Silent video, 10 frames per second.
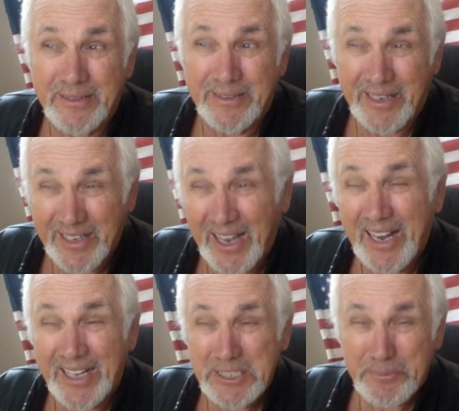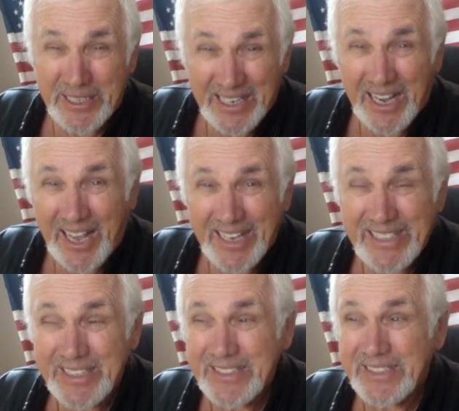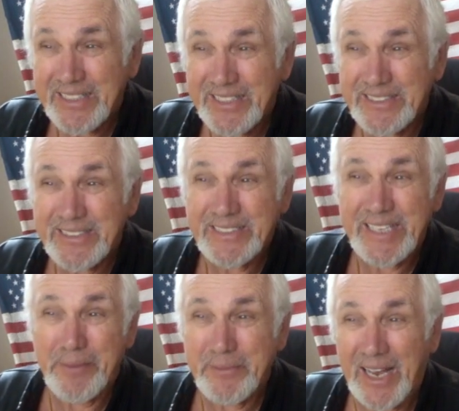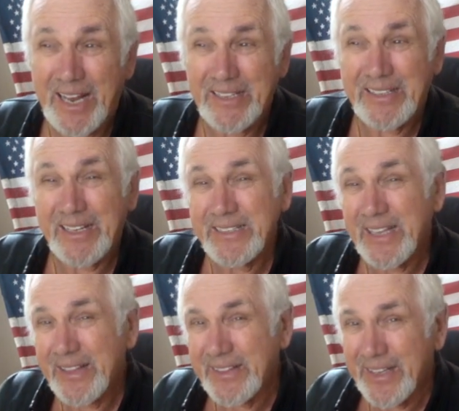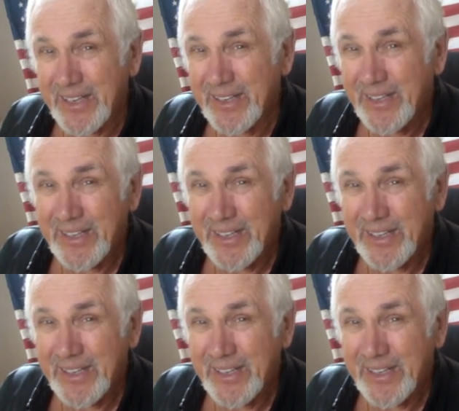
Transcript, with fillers: the guy that's behind it is the same guy that did nothing